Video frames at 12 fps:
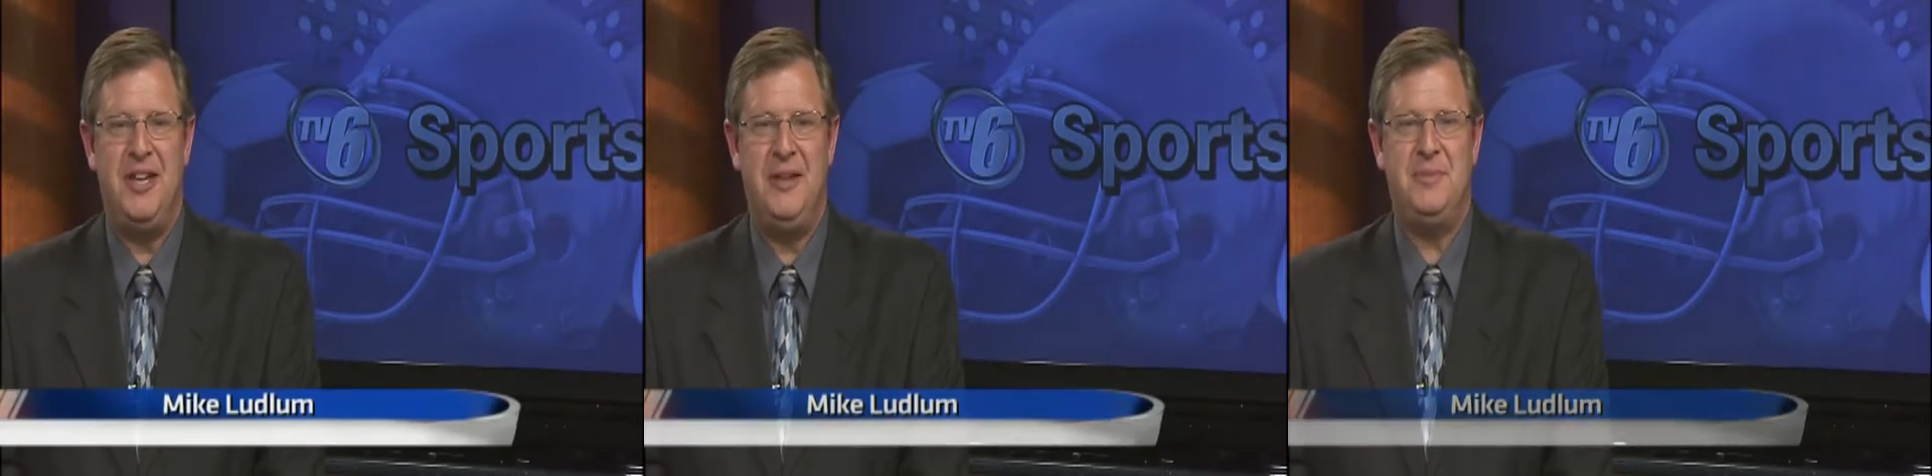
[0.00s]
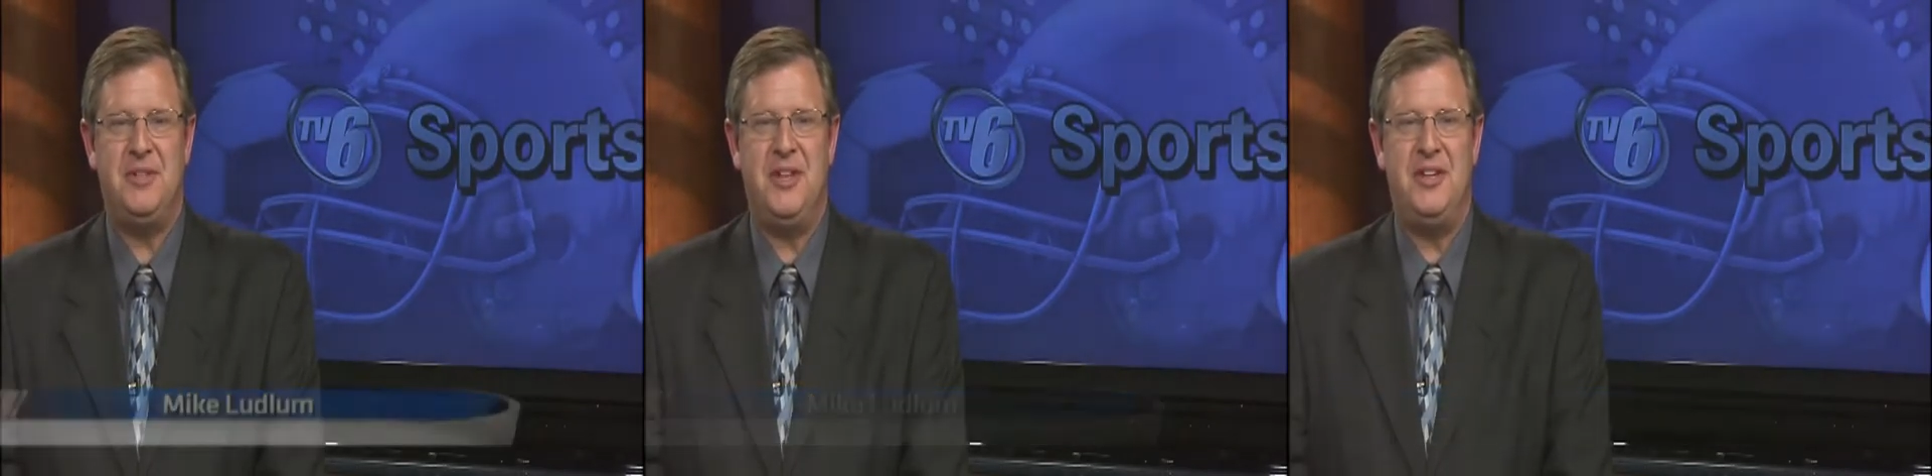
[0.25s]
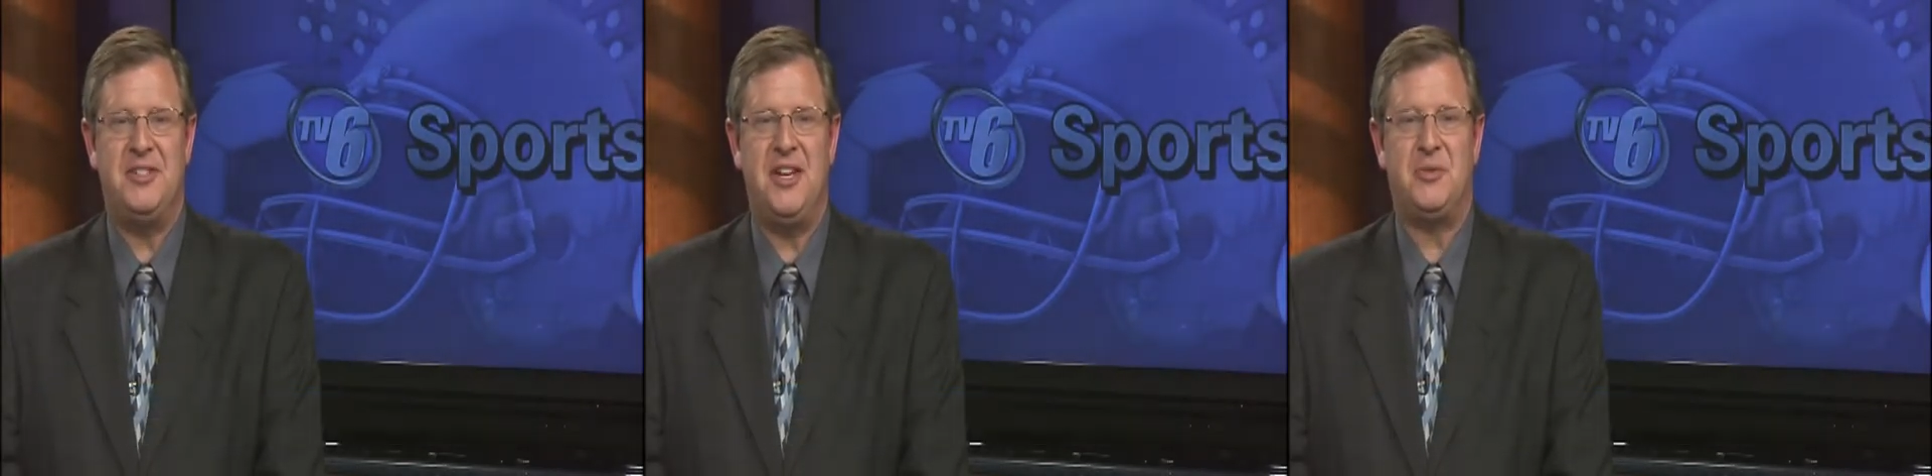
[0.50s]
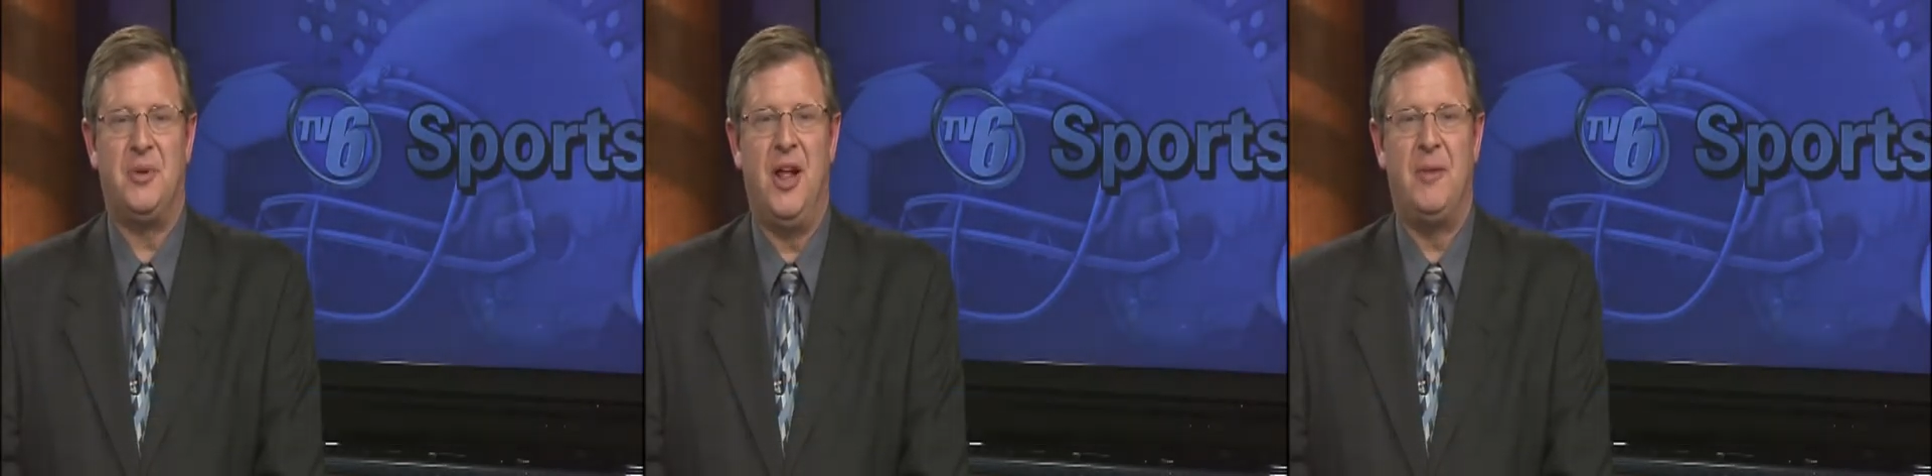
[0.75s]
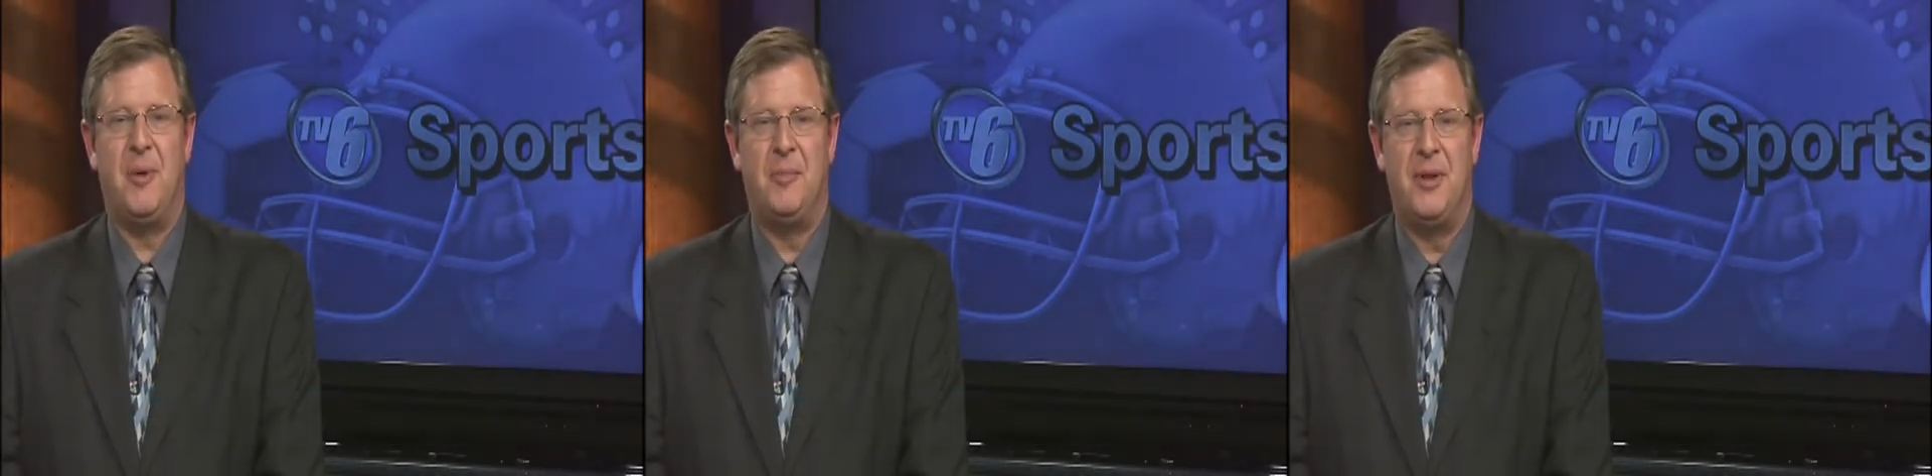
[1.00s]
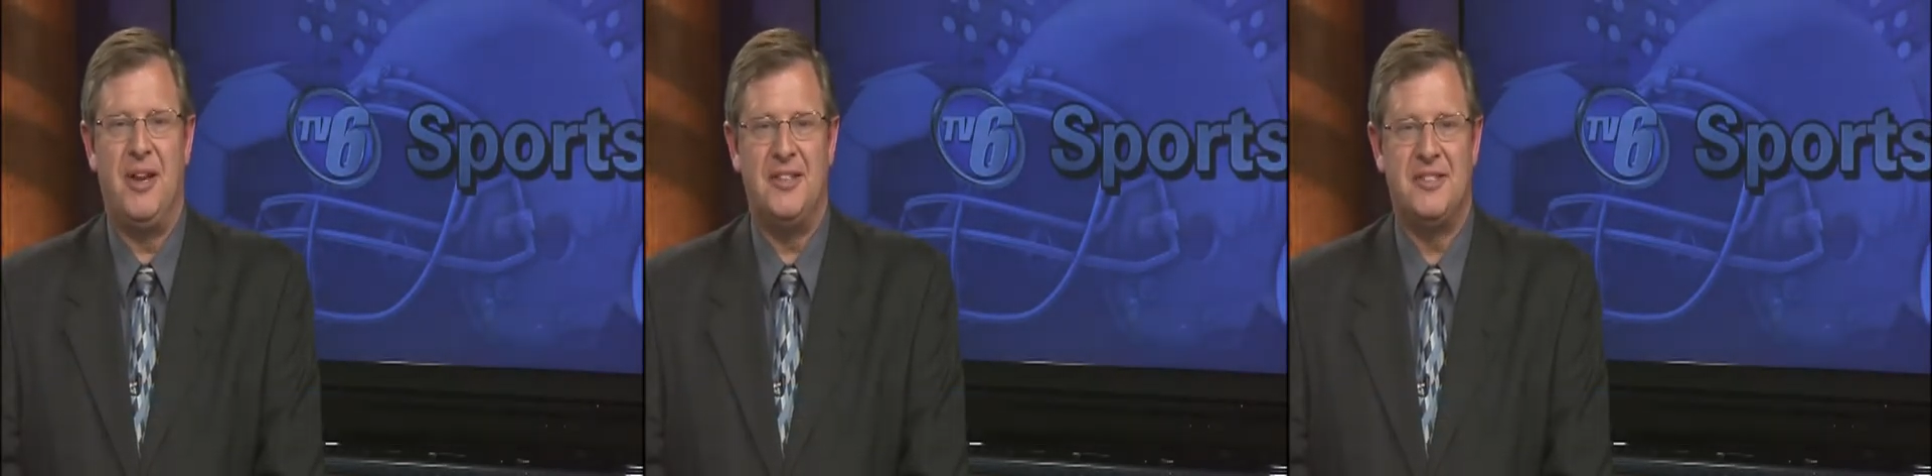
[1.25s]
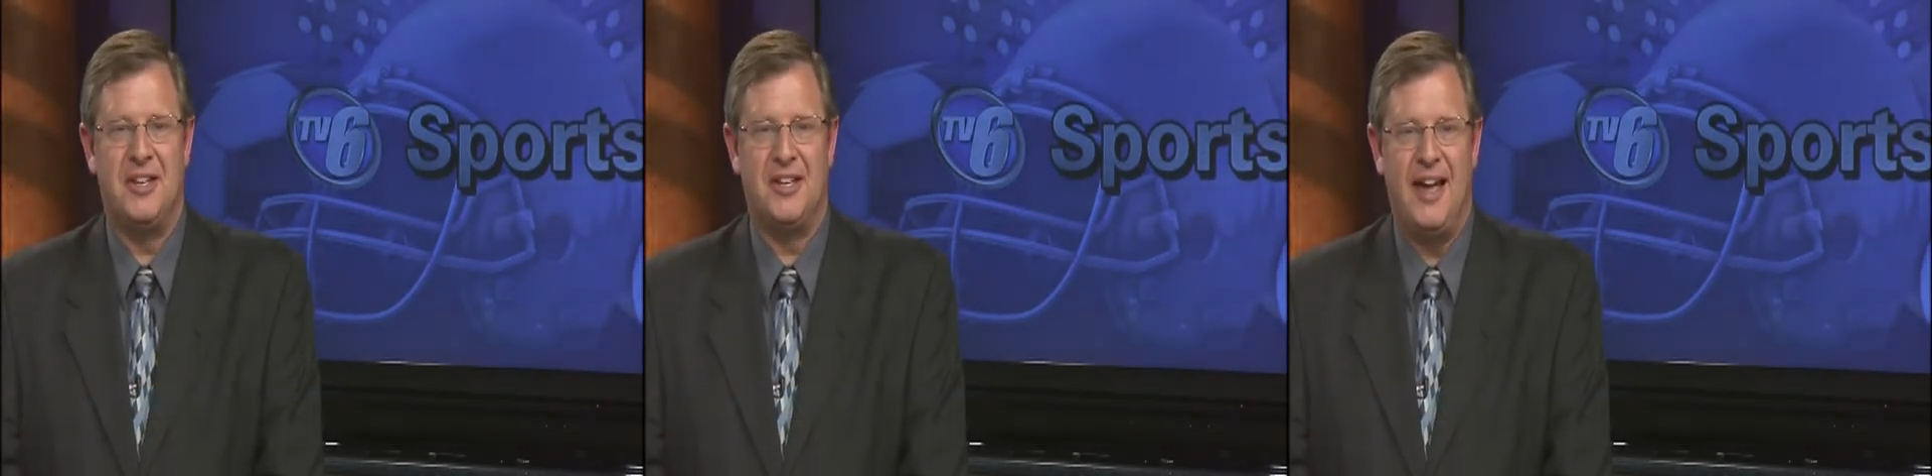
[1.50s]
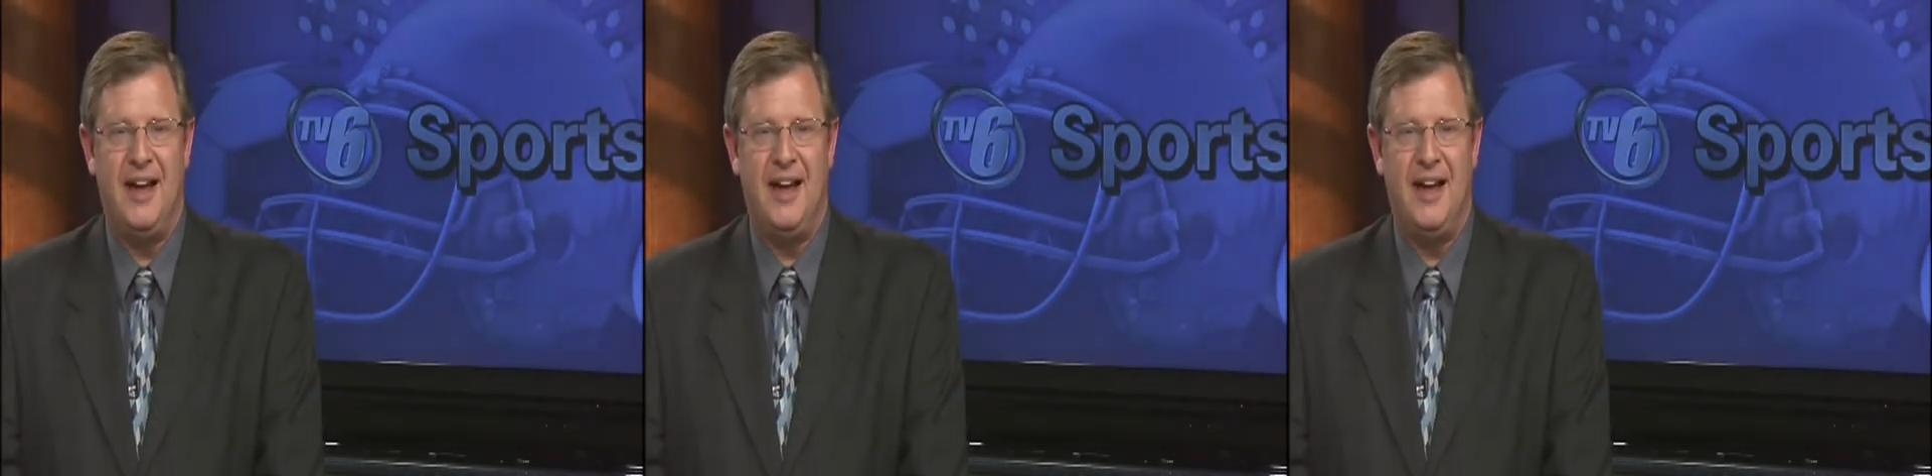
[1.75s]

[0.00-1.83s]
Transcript: teams in the Central Upper Peninsula